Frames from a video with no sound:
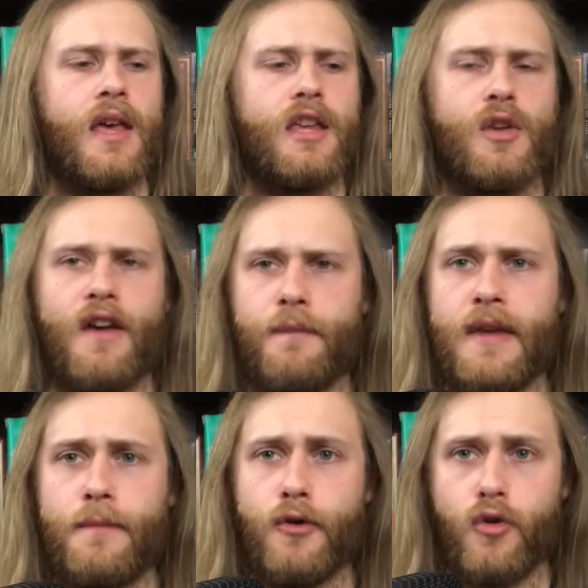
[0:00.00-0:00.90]
You have
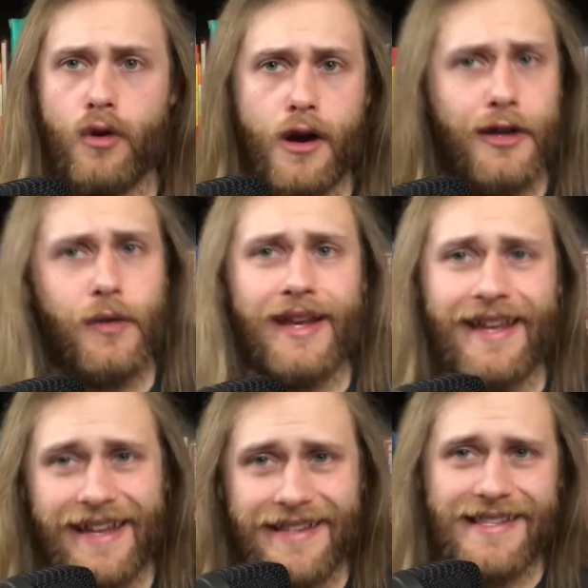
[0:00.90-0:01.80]
people who are arguing
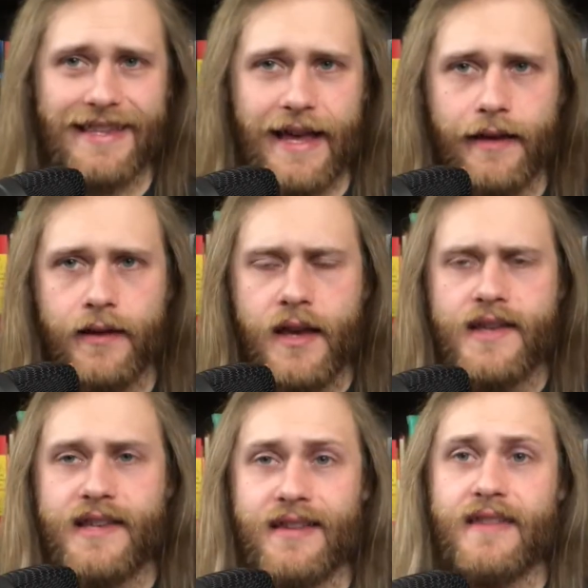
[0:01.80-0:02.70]
against that,
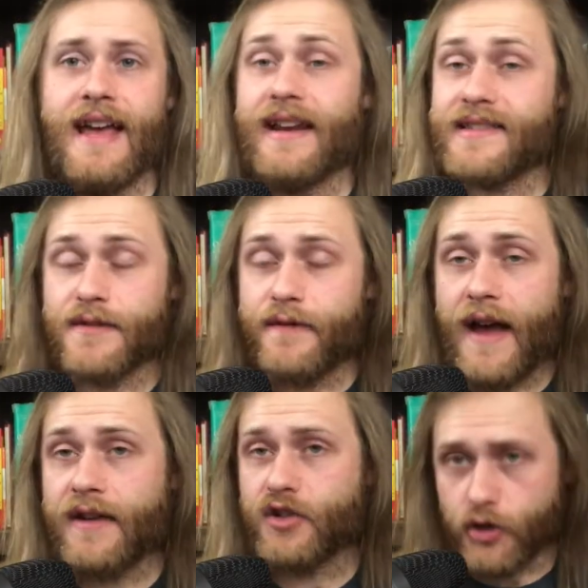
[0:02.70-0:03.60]
saying that that is in
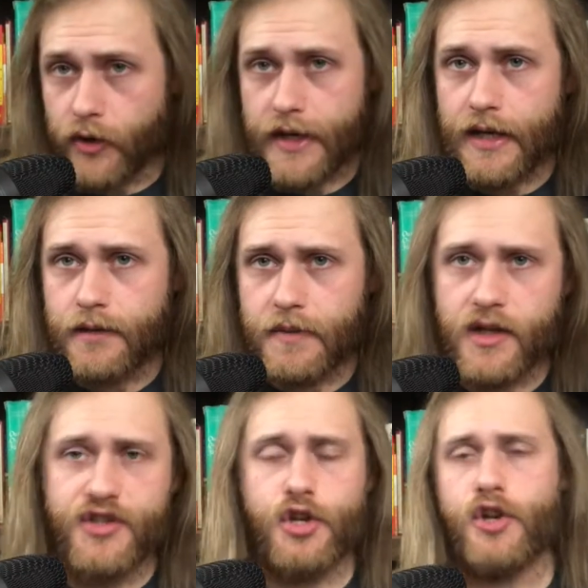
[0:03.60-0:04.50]
fact greed
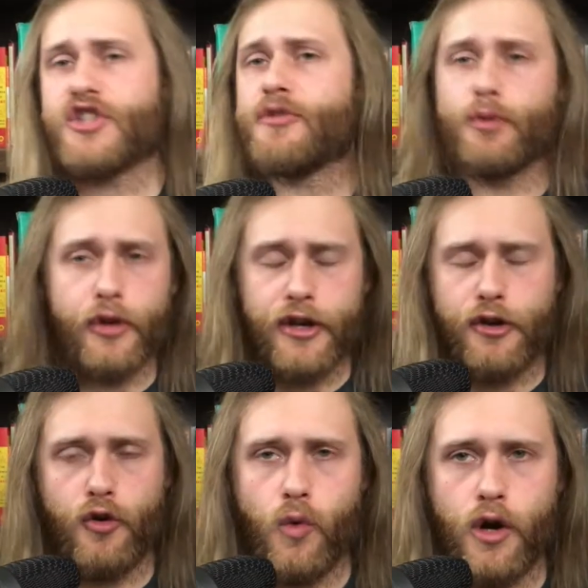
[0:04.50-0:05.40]
because you're
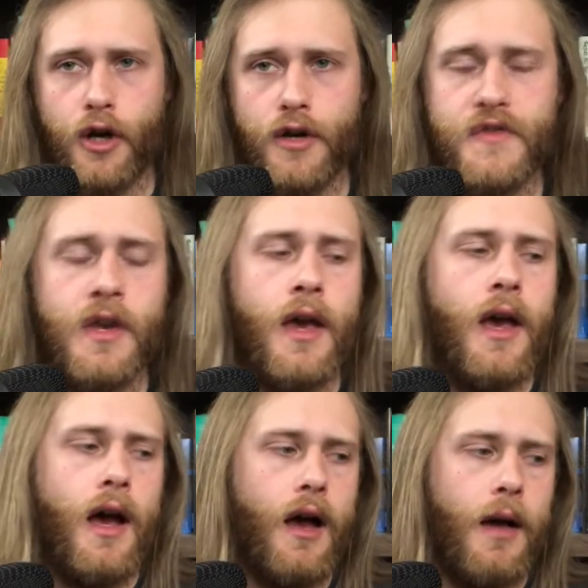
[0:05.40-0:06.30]
exploiting your workers.
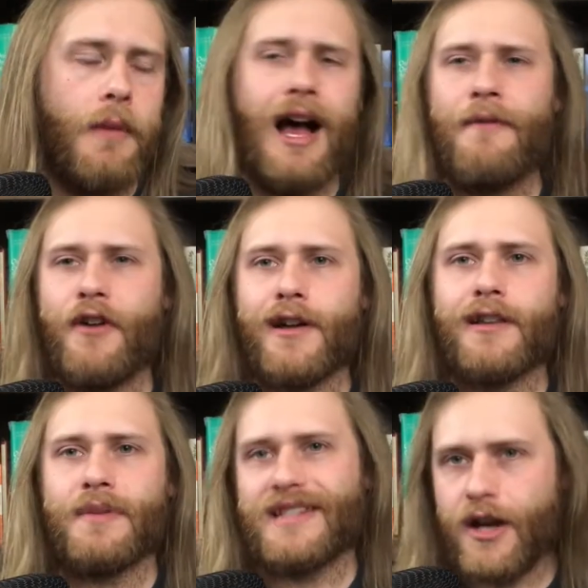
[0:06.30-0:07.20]
I'm very
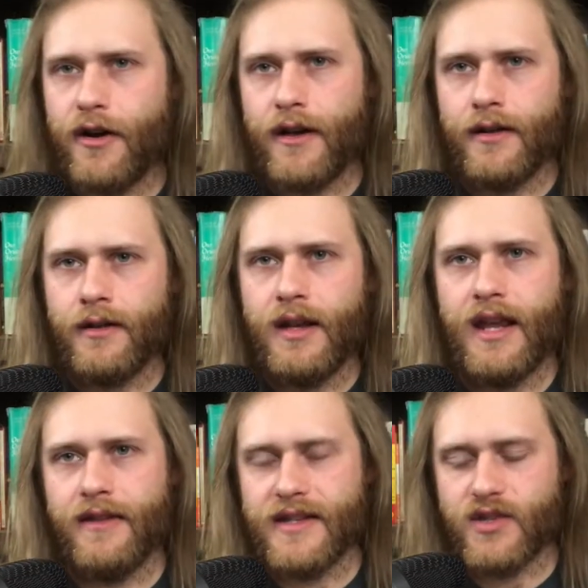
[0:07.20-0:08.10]
libertarian
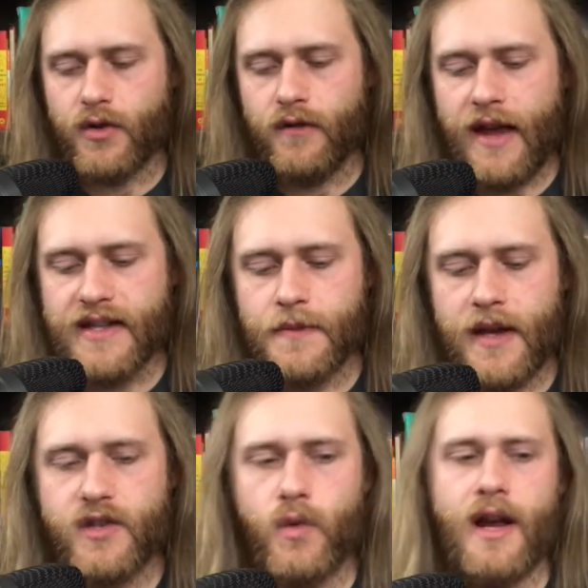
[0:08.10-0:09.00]
in this sort of
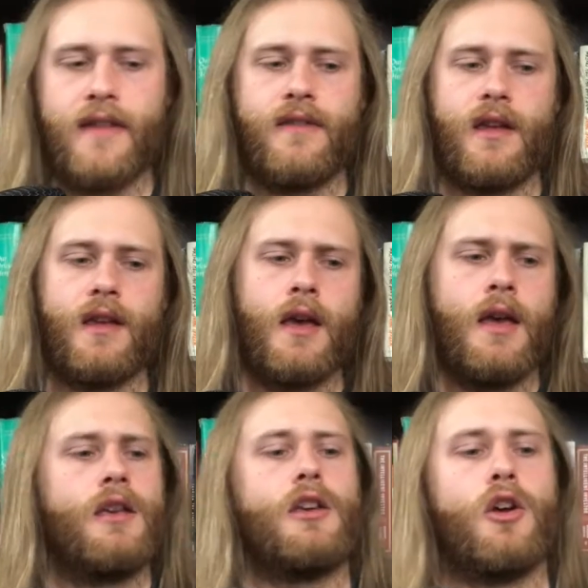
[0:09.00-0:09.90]
aspect, where I think,
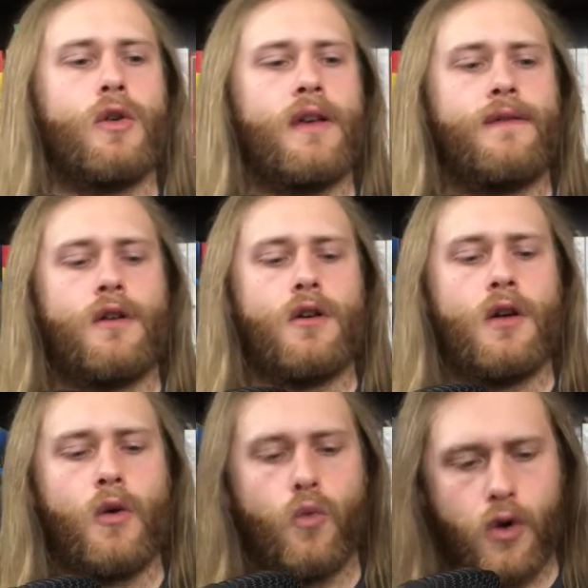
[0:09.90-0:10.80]
if you're
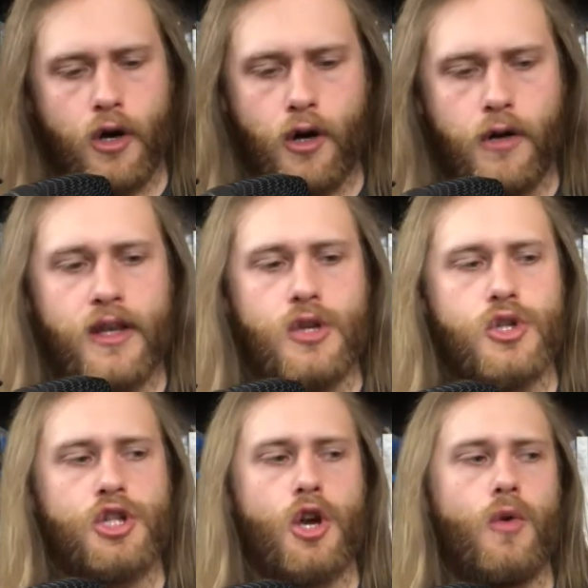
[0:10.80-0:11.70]
a worker and you
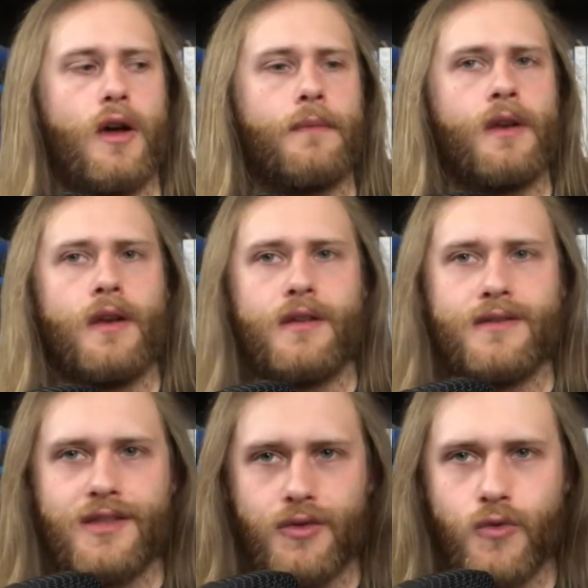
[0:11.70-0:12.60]
show up
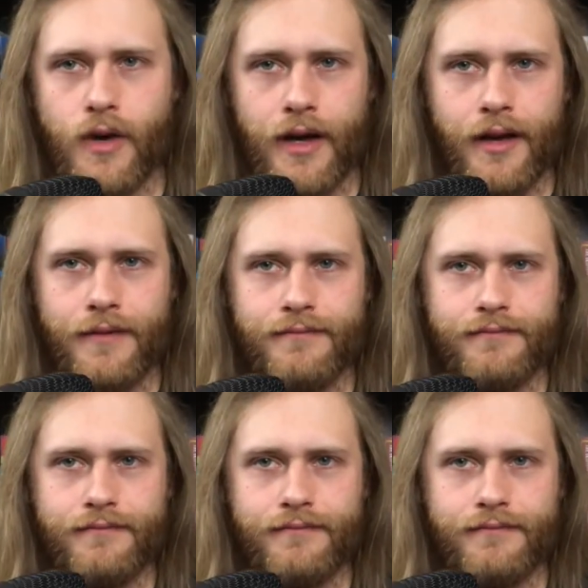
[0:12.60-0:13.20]
to,